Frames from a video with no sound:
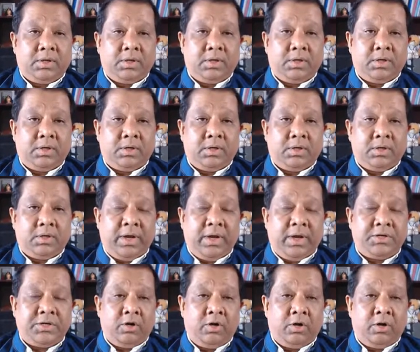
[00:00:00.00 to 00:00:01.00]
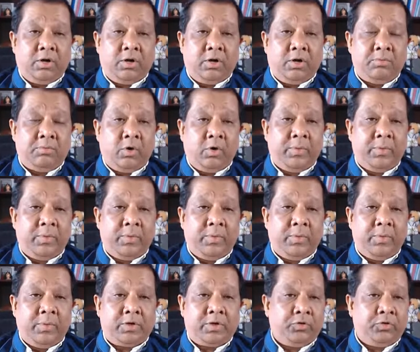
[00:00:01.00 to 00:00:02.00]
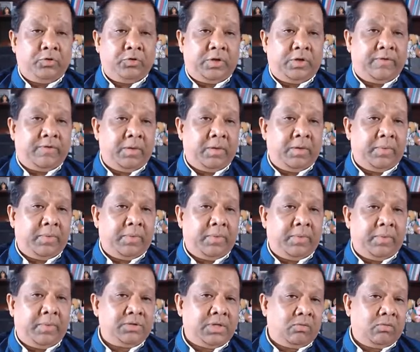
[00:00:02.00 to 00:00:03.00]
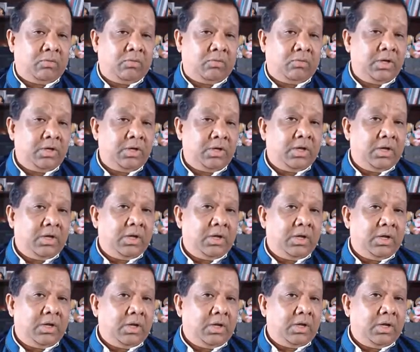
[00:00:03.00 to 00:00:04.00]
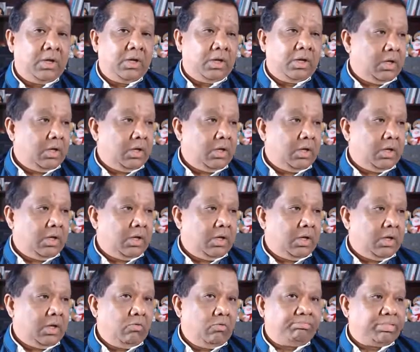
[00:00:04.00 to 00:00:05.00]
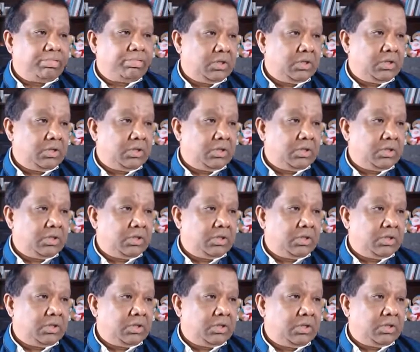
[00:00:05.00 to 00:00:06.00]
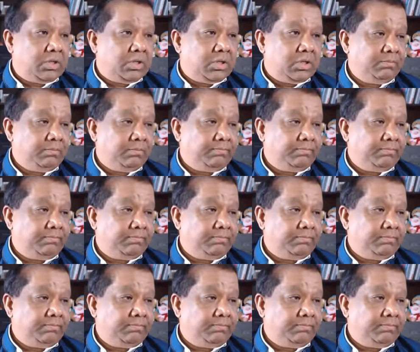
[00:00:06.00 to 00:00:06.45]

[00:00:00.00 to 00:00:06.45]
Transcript: Uh, when you get your at the moment of truth, if I may use that word. Uh, oops, this has frozen.